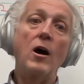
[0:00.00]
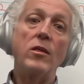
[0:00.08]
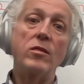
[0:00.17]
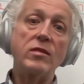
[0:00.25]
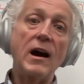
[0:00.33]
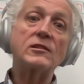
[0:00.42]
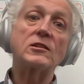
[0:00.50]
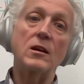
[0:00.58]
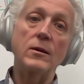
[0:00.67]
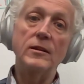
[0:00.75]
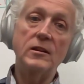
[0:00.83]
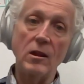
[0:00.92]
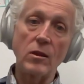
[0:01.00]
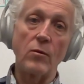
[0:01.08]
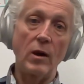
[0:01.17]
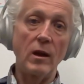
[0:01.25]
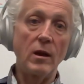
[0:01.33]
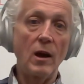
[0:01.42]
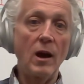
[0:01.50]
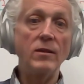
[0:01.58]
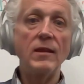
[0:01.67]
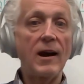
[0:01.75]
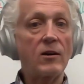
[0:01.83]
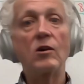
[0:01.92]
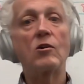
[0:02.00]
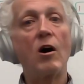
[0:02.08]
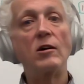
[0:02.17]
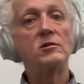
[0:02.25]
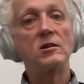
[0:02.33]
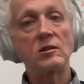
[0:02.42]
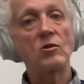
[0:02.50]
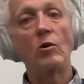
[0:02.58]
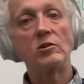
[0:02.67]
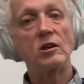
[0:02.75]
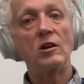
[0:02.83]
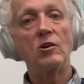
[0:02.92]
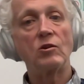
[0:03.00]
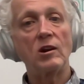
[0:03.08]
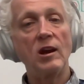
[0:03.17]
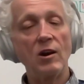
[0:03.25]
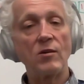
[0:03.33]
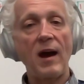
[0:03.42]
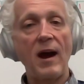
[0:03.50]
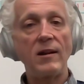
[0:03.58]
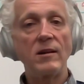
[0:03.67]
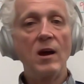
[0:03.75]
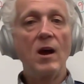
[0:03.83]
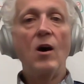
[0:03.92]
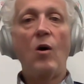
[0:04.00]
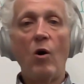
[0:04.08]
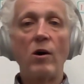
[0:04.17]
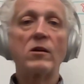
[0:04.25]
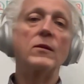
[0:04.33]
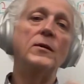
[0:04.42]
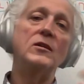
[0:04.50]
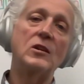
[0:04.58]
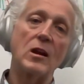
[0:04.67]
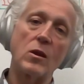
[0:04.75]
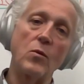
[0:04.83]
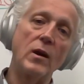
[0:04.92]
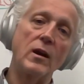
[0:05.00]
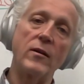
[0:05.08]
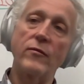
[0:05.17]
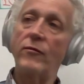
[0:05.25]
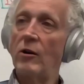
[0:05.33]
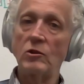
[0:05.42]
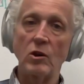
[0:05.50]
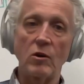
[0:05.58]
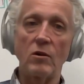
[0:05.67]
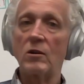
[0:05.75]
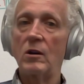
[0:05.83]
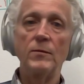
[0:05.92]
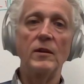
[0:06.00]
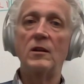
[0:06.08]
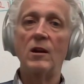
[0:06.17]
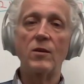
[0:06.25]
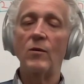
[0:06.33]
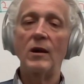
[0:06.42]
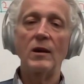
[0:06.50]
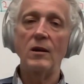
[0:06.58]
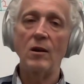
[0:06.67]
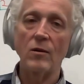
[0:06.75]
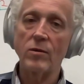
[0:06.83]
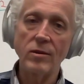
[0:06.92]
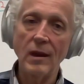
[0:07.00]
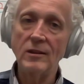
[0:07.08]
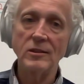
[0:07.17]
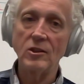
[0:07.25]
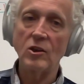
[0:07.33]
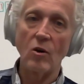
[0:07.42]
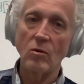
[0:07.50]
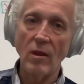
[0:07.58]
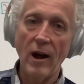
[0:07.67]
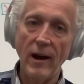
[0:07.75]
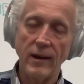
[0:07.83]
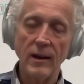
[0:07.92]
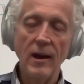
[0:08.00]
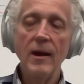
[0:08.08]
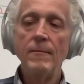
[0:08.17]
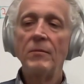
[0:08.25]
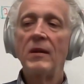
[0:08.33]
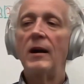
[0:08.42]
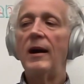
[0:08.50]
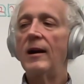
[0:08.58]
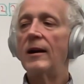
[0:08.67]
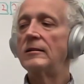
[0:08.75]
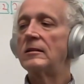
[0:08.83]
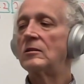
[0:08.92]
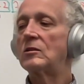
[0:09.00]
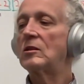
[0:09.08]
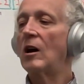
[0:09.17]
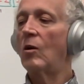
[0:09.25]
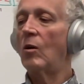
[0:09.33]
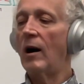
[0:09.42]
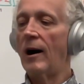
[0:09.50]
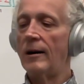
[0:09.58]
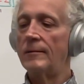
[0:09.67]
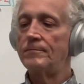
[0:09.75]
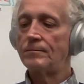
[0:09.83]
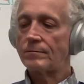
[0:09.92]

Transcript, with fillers: that's going to be dithering, and that could cause distortion. You could hear that. Or it could be dithering a filter, or it could be dithering, you know, things that you don't like. And so um,